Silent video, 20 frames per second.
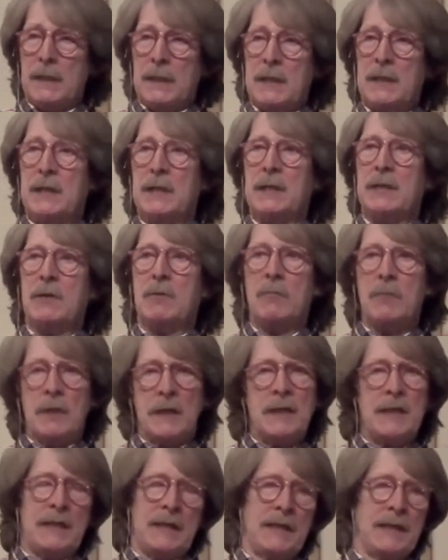On the
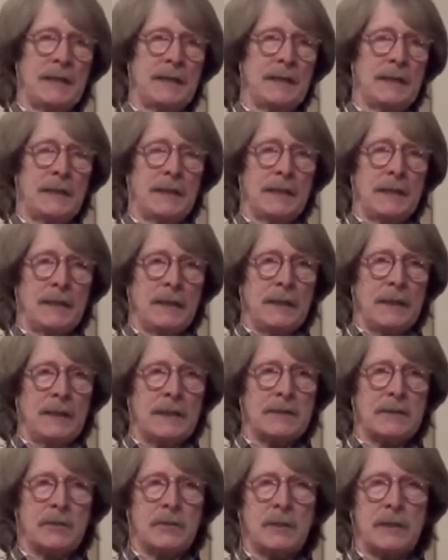one hand,
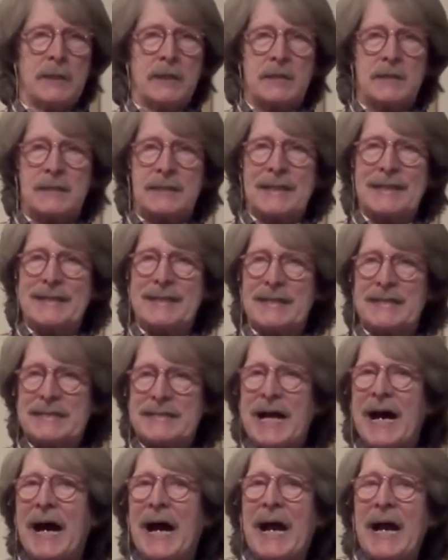it's going to extend the
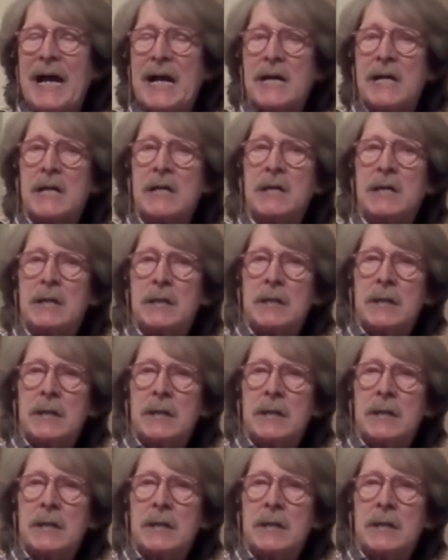entire